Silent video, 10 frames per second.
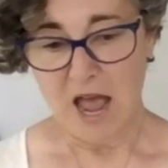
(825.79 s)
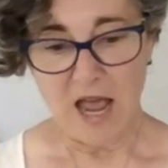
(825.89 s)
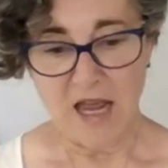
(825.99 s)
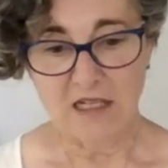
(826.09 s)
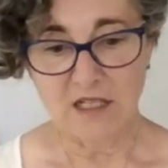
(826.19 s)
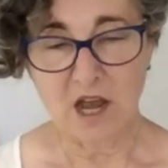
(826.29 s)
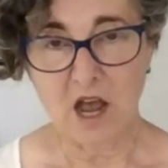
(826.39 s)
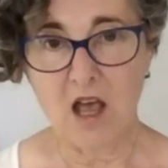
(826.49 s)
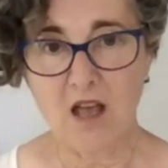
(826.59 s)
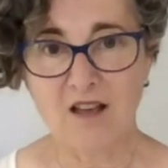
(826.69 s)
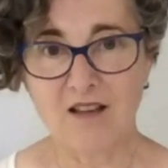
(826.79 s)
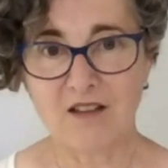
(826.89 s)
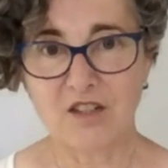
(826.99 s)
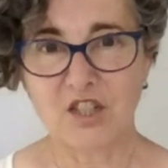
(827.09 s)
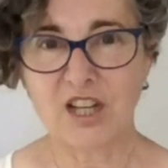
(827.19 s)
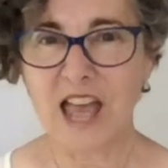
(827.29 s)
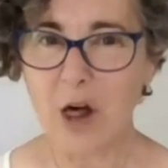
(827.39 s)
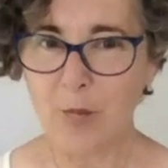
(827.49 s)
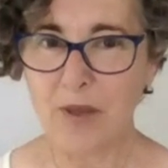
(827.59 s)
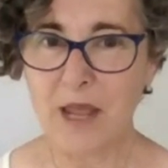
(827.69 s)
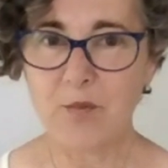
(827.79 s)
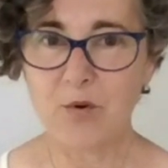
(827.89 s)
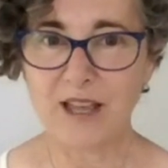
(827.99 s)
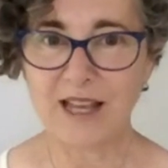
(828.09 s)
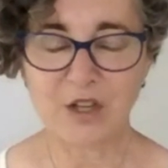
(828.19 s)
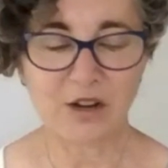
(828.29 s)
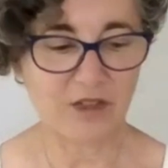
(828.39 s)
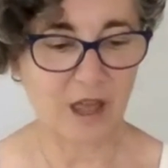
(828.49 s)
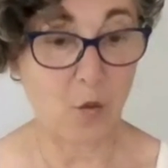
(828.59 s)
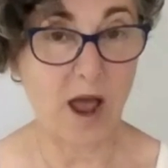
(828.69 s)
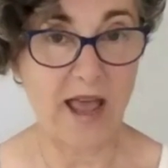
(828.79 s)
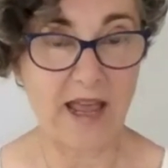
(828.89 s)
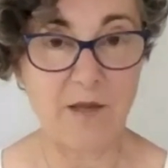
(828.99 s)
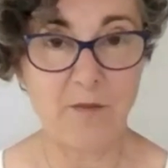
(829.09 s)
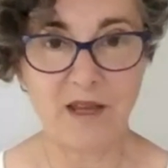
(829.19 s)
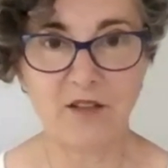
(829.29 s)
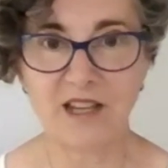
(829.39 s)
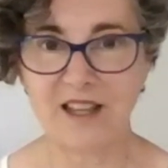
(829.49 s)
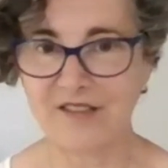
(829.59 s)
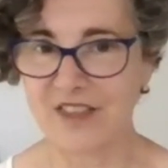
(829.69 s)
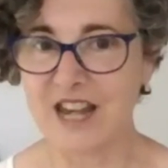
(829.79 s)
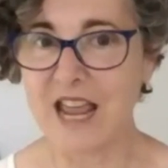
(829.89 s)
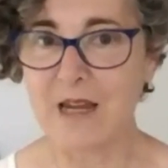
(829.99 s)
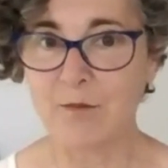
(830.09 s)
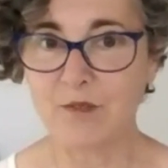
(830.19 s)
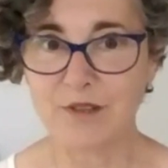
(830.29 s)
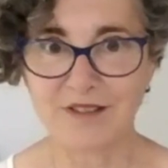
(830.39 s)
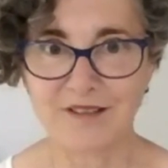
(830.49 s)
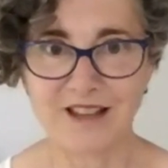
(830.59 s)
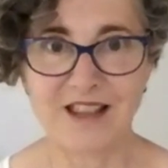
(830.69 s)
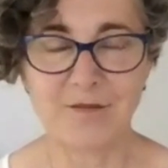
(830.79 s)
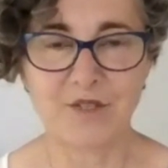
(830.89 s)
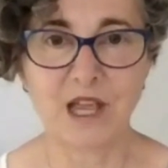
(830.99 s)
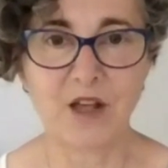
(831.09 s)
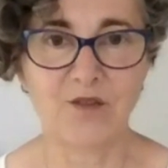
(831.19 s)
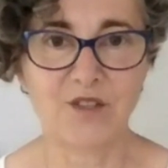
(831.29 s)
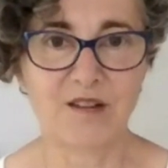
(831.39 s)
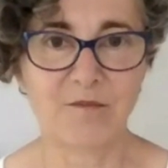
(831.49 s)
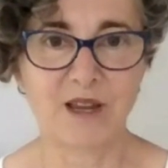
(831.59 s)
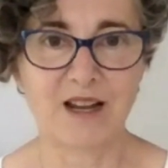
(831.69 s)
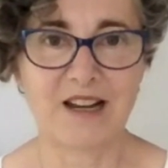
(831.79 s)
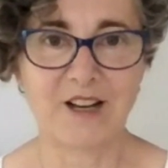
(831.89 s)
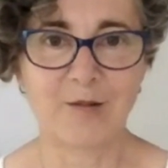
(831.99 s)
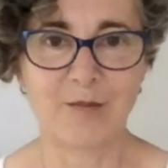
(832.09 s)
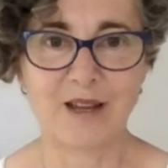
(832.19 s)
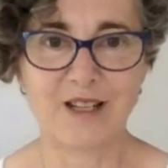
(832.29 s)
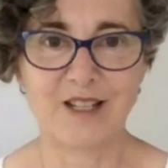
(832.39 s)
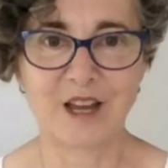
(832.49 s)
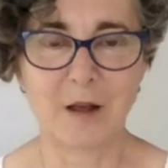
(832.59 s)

and to help people get on their way, because the names in themselves can be a little bit